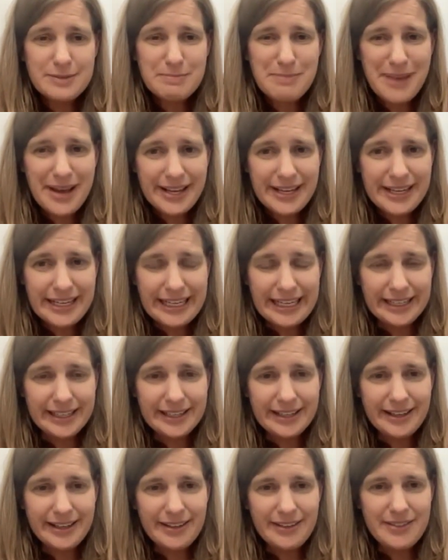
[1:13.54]

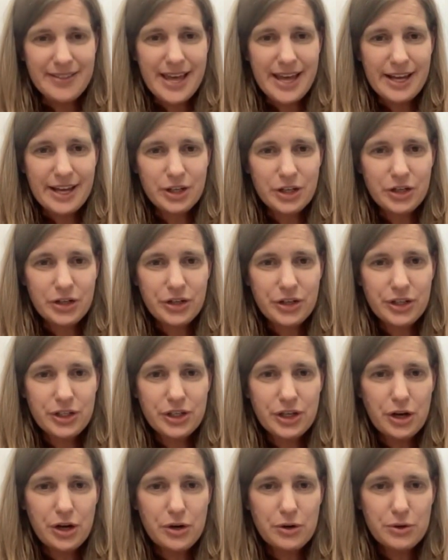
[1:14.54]
money that
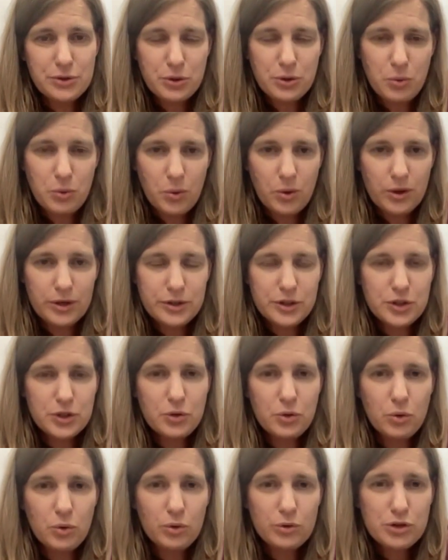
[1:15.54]
could go towards
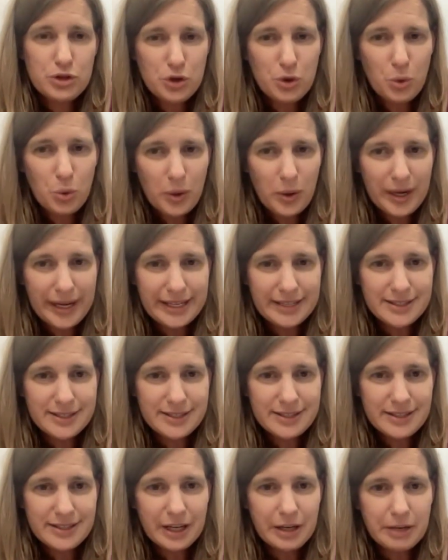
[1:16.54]
school
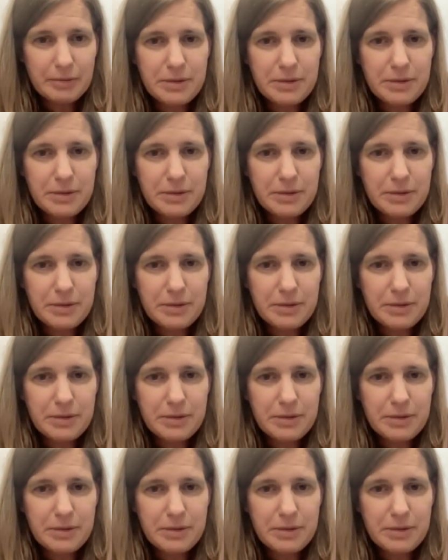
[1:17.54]
choice